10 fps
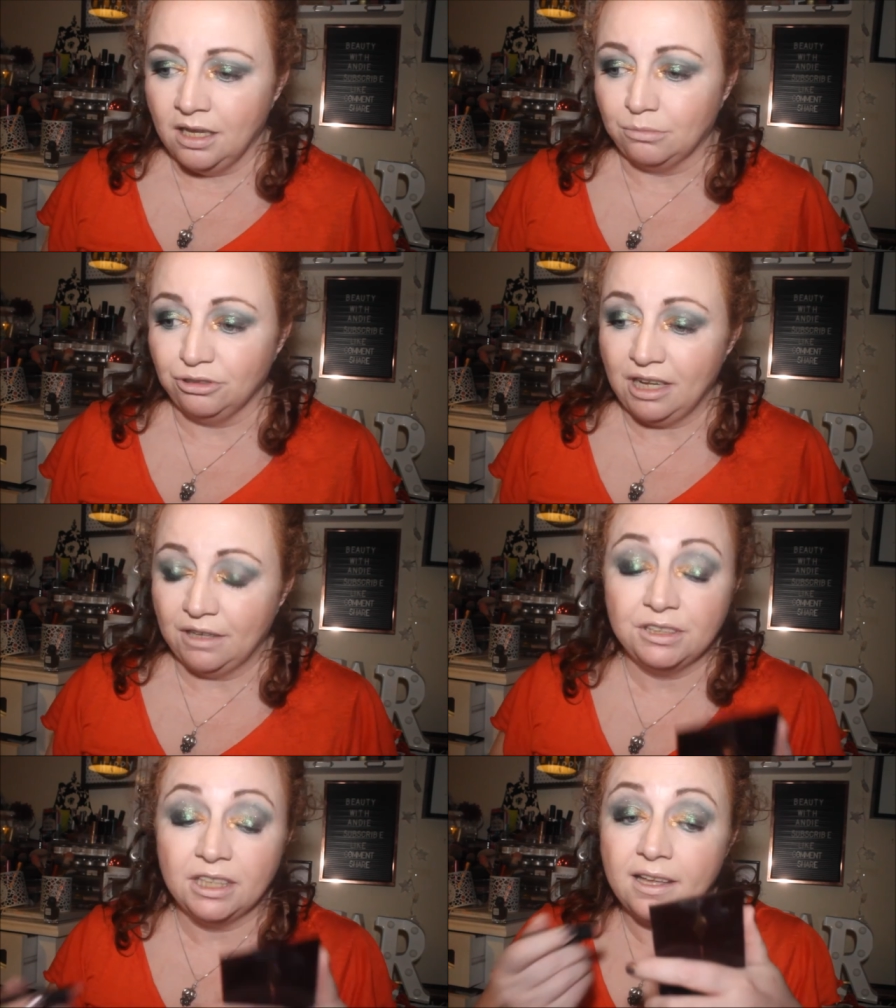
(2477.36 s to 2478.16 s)
I'm going to
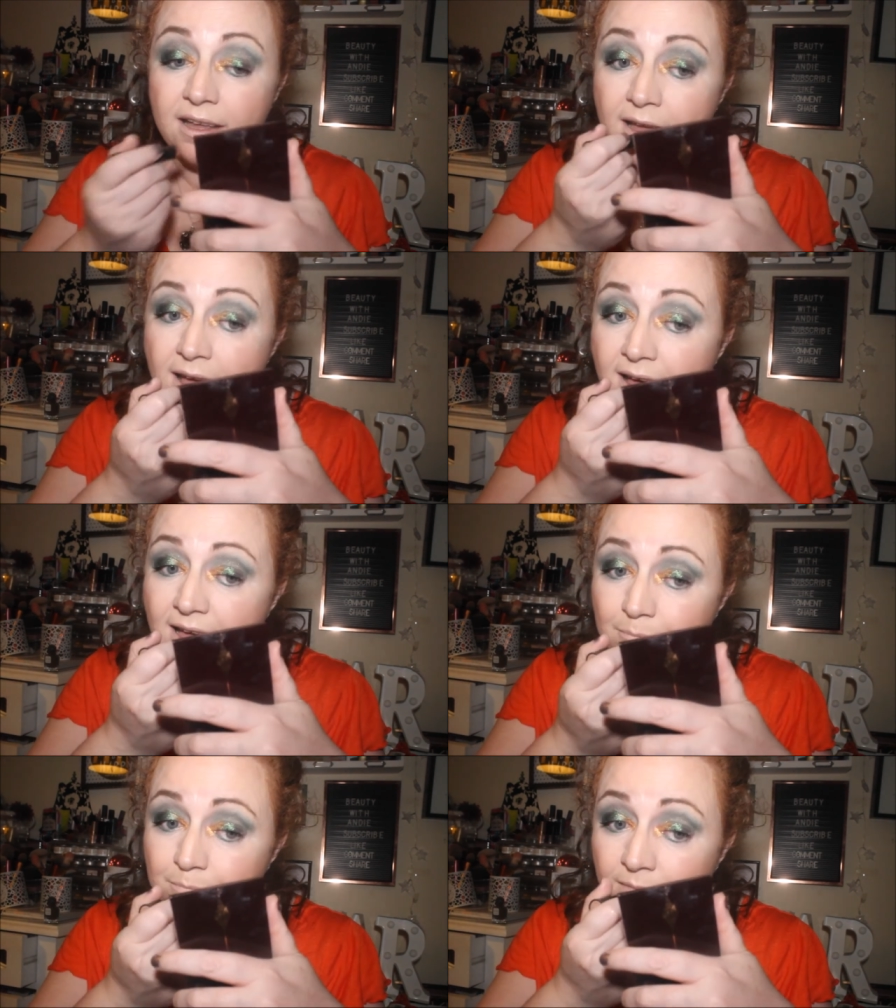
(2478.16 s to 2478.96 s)
have to,
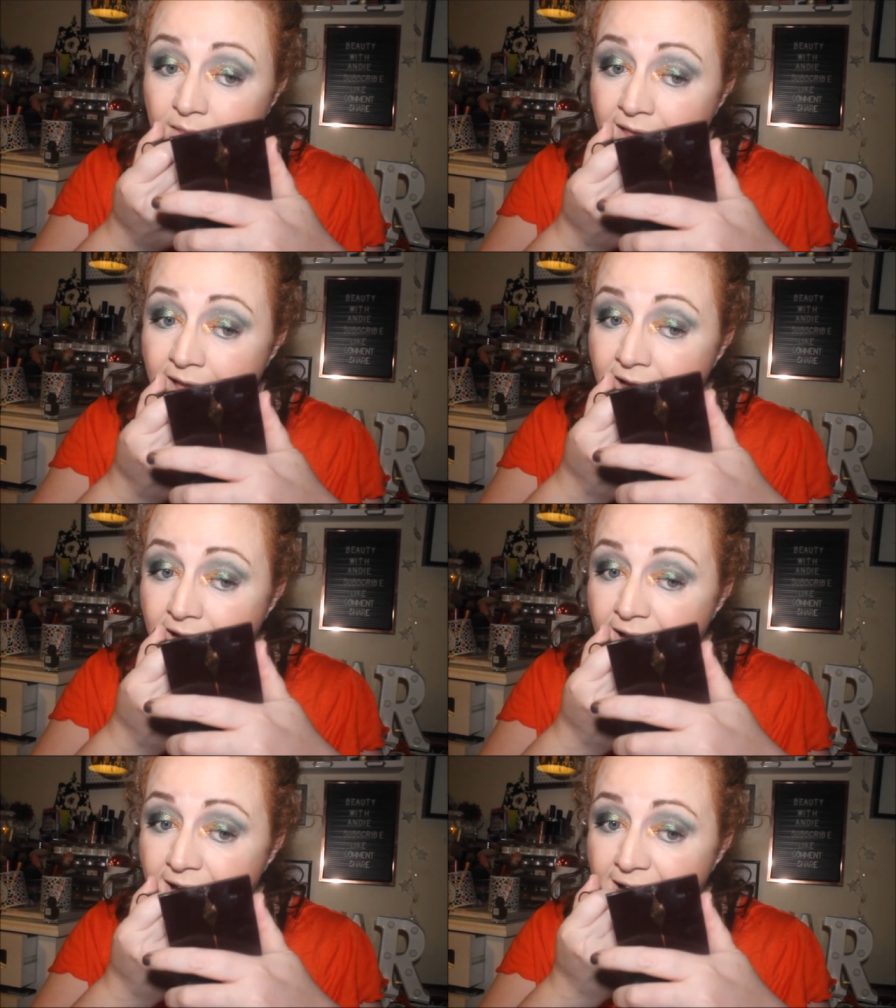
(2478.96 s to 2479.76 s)
um,
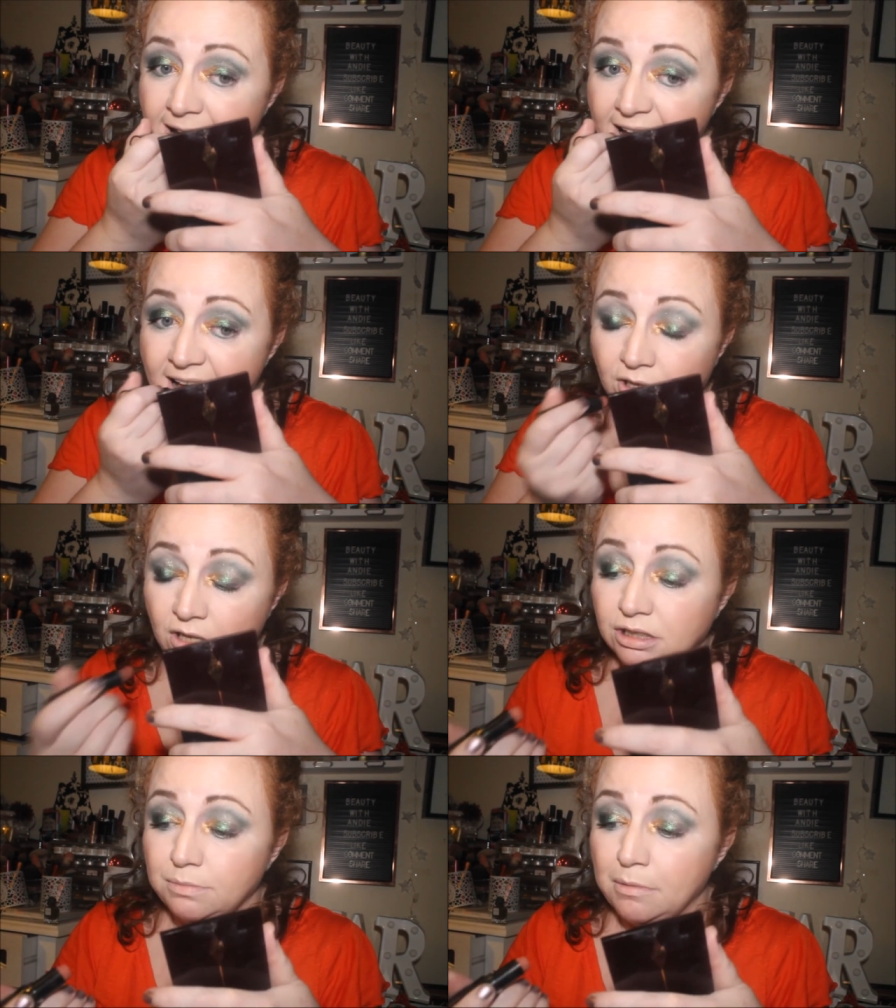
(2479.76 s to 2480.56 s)
I'll
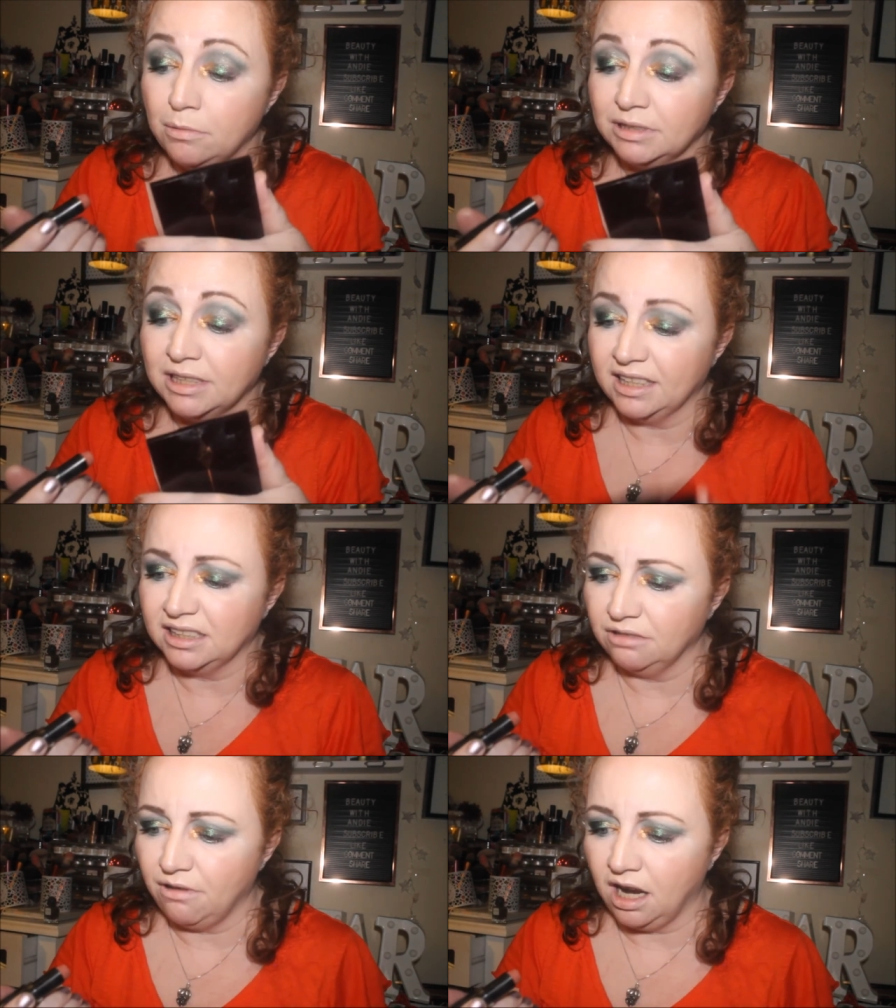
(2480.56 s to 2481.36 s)
go to my mum's
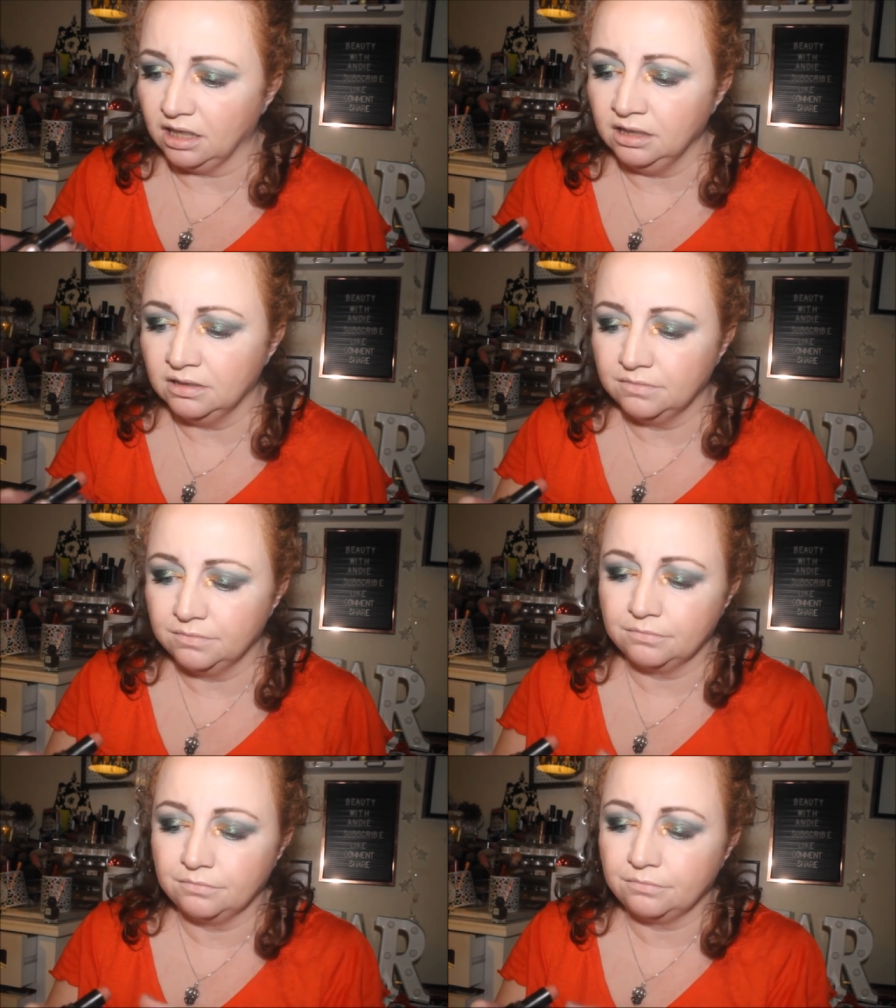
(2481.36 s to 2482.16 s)
later on
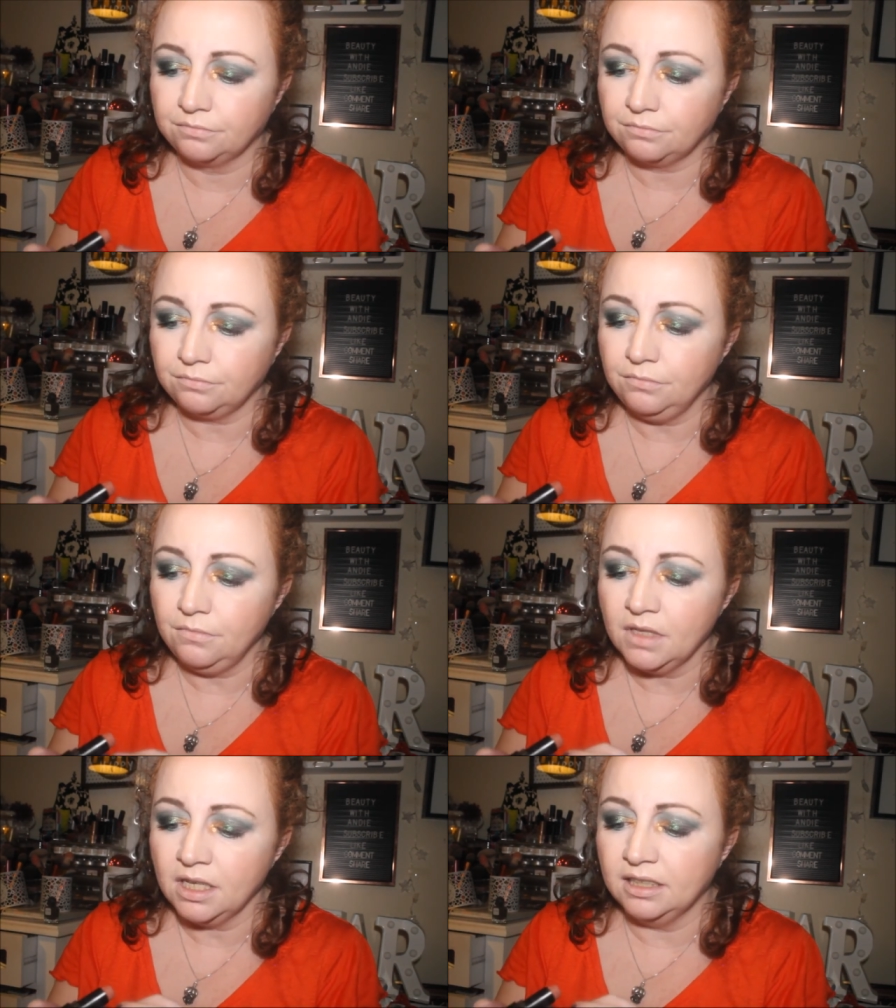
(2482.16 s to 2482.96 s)

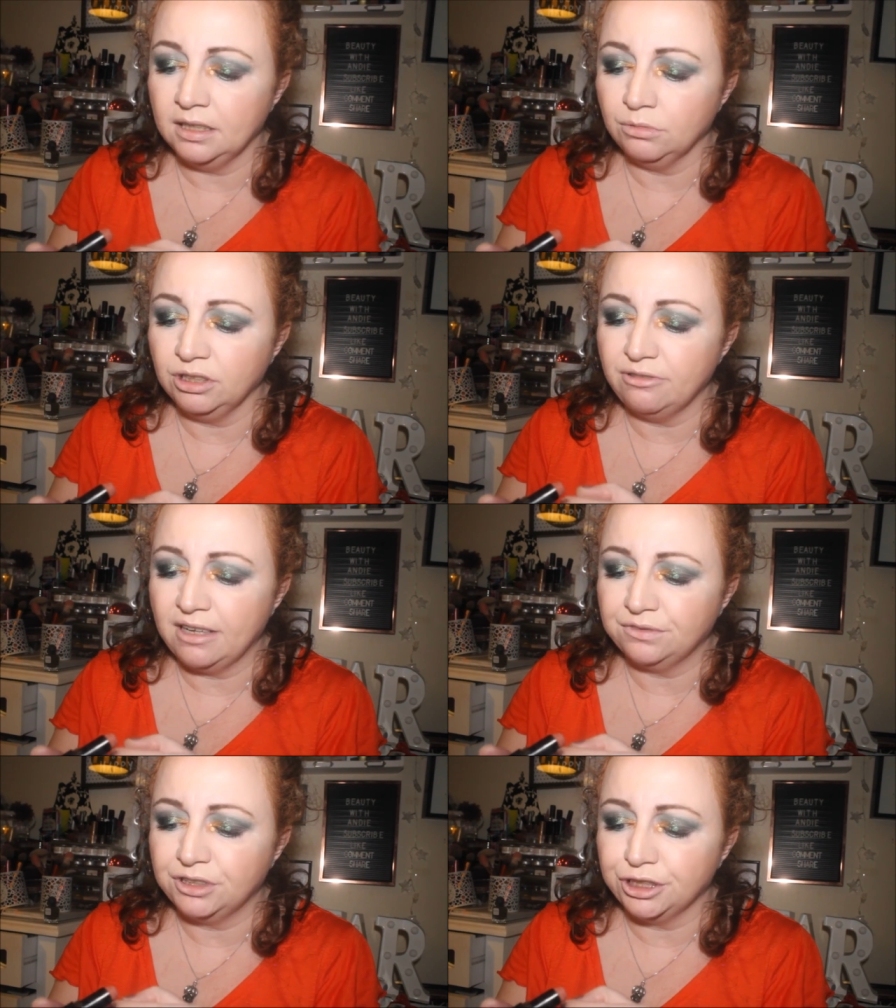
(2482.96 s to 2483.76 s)
and I'm going to
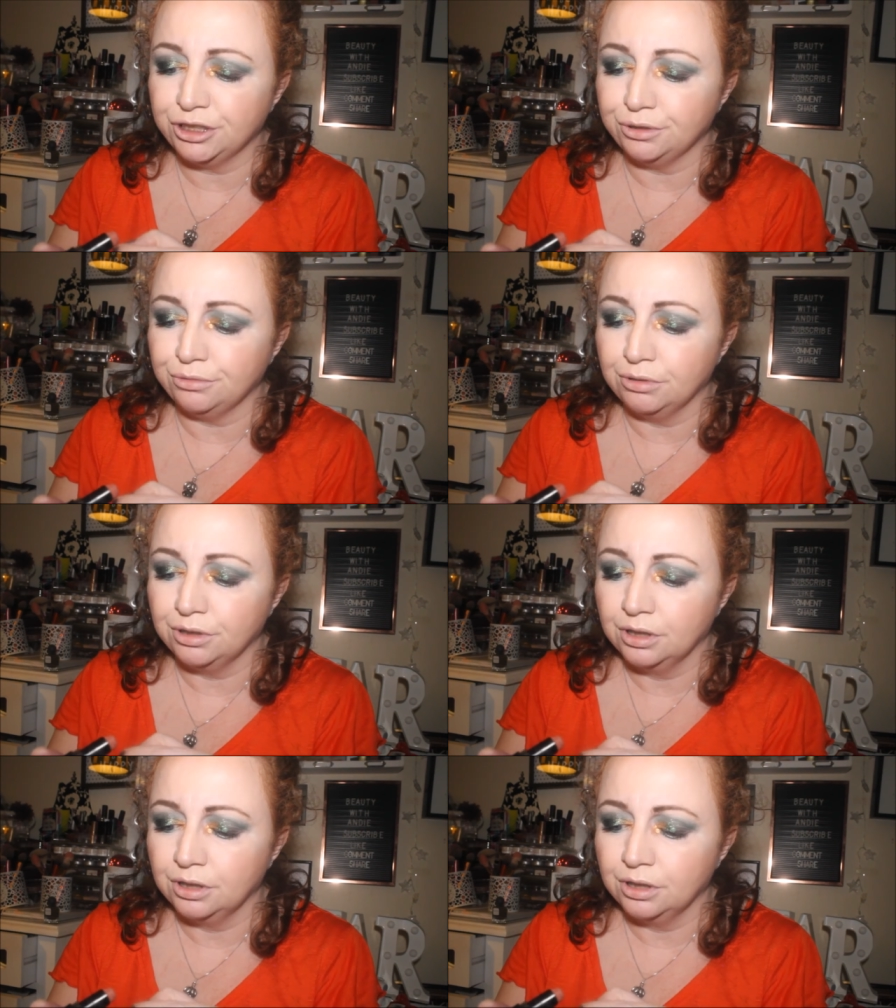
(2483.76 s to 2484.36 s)
have to